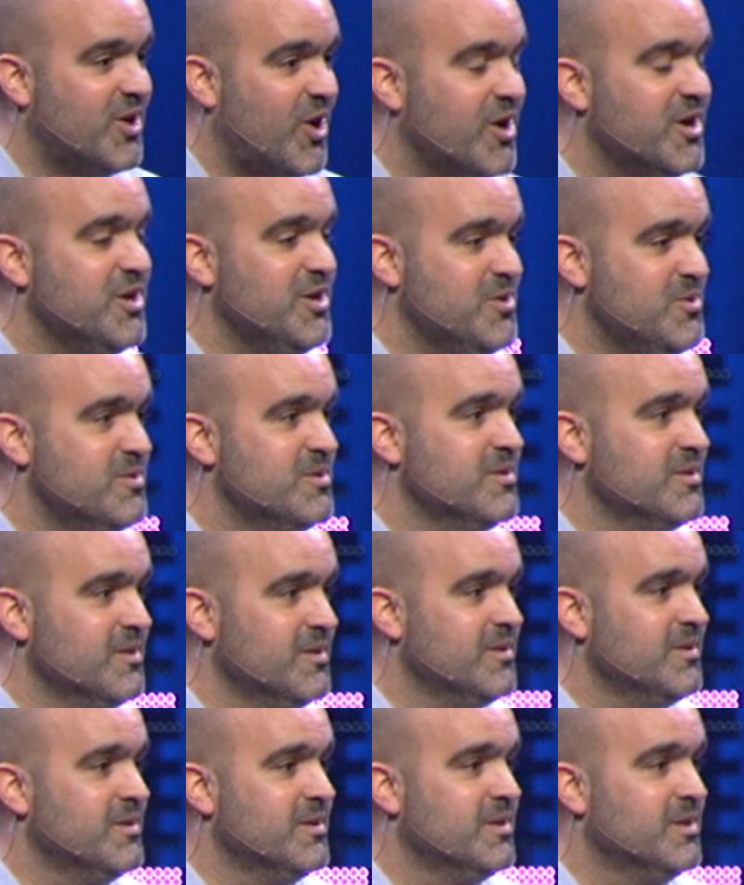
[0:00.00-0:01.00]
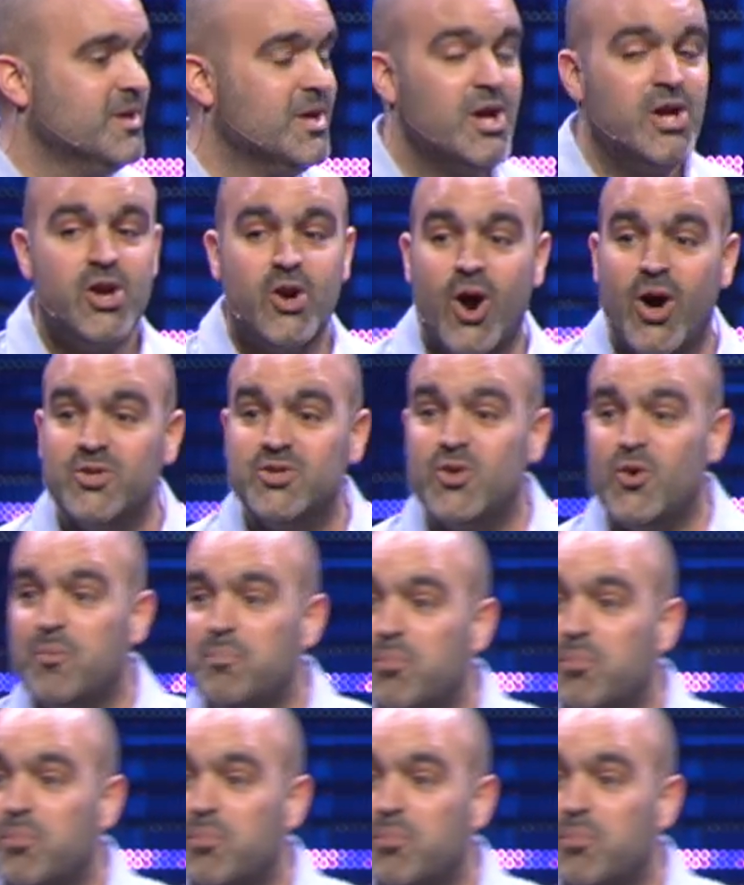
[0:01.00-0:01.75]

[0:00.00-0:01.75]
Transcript: aren't you? You're also a